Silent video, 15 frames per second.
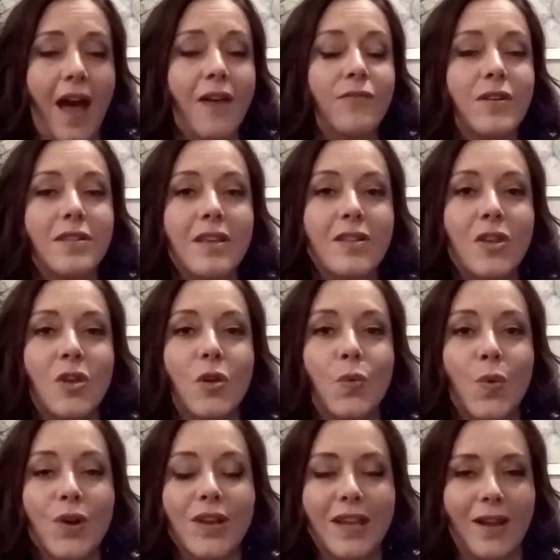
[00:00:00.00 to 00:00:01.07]
everything that you're
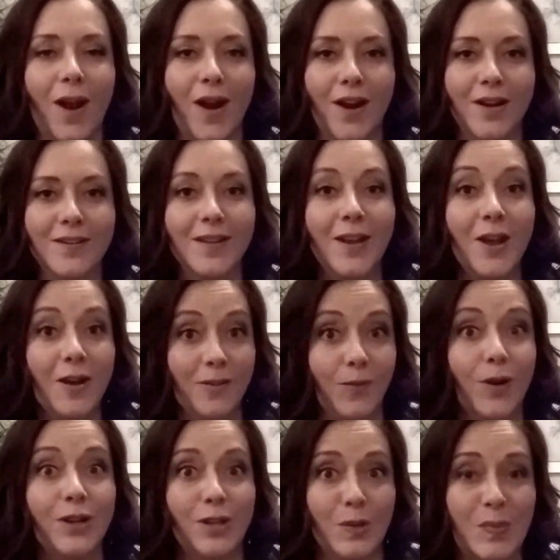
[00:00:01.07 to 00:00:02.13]
working hard
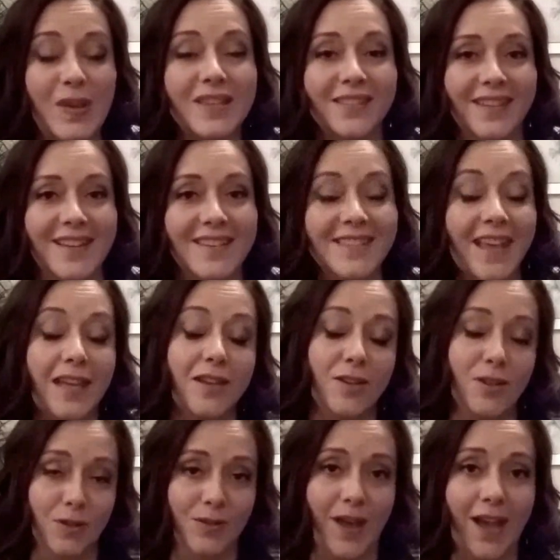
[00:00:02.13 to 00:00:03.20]
for in your business and in
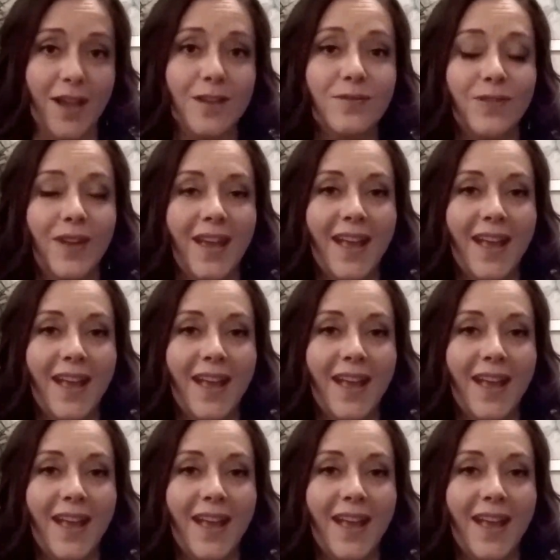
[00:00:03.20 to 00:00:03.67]
your life,